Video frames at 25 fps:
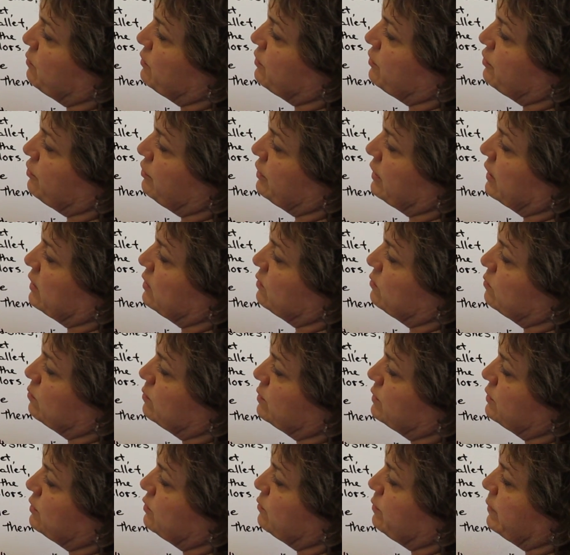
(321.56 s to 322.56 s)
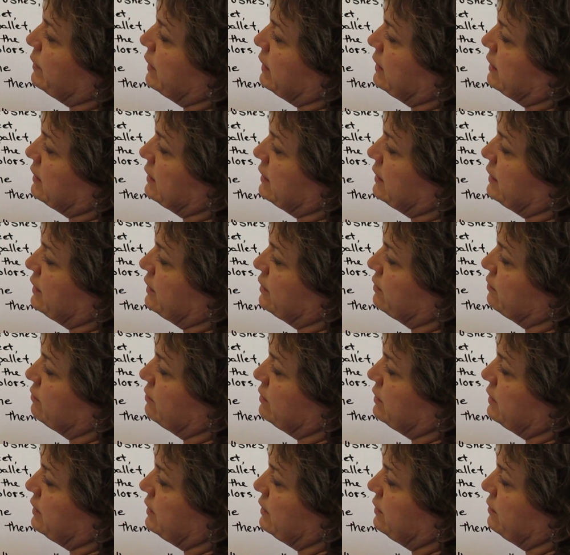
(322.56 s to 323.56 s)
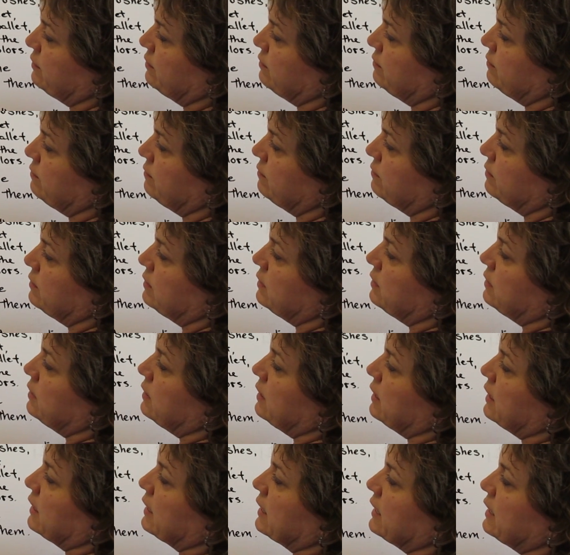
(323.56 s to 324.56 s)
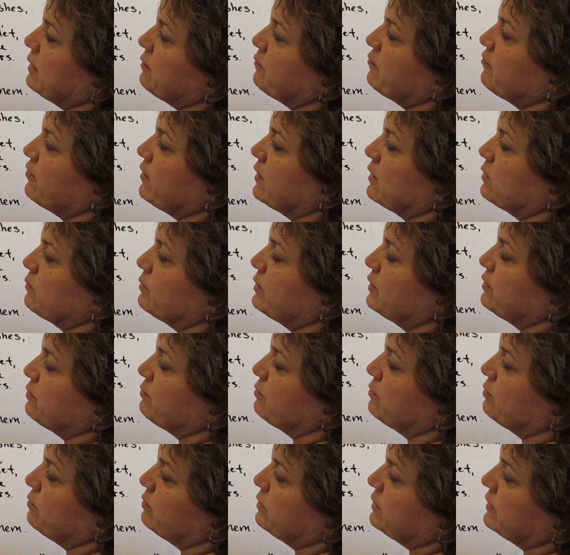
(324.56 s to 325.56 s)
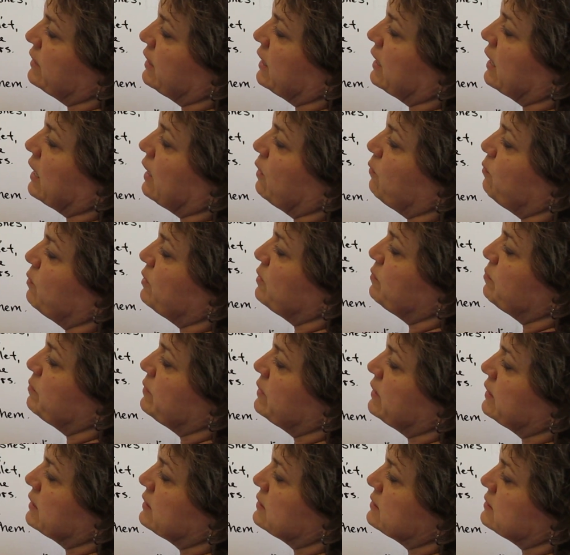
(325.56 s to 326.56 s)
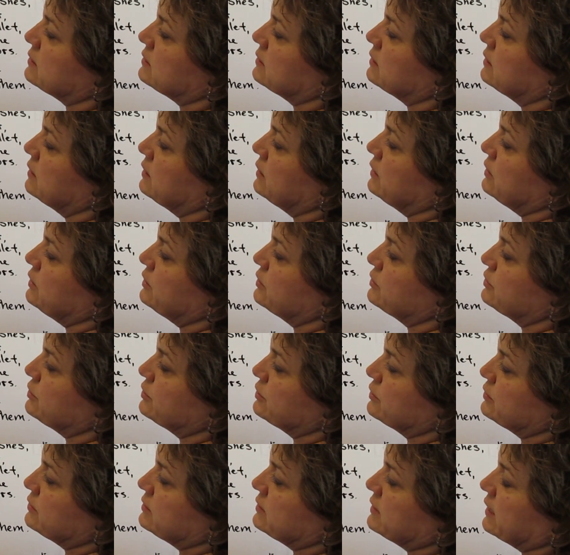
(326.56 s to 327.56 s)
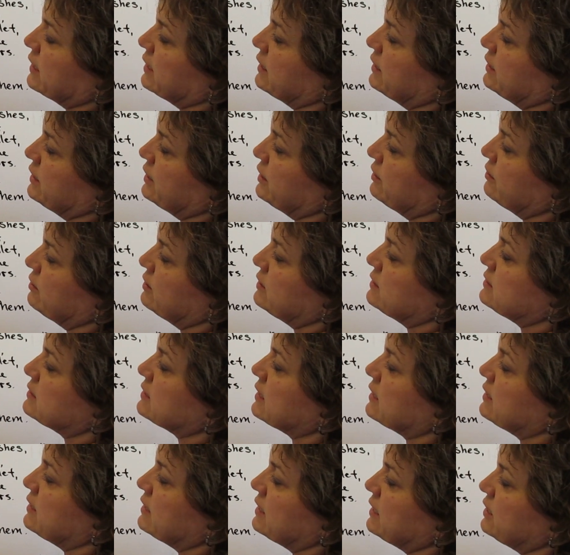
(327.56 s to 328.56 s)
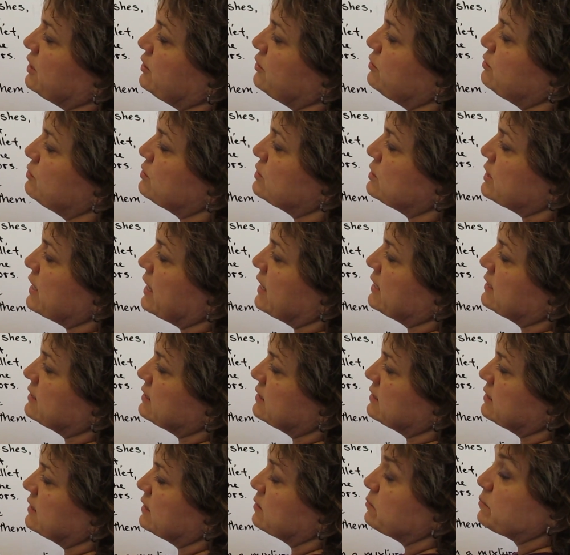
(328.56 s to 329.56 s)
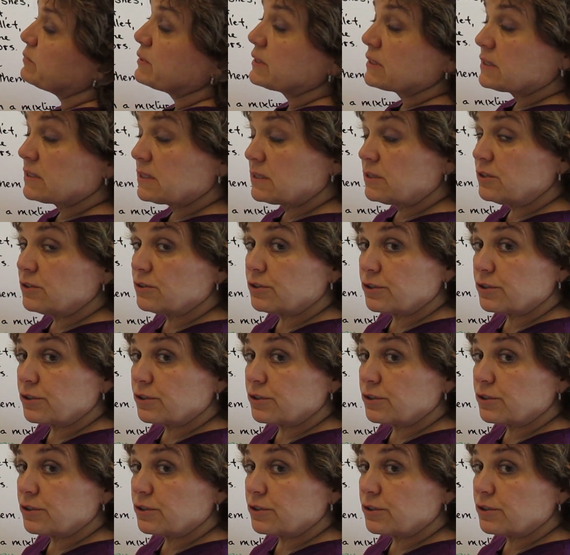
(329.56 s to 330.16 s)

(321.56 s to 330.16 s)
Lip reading: with your yellow and blue, paint it here and here, and keep following through with that. I would mix your secondaries and then use that to then mix your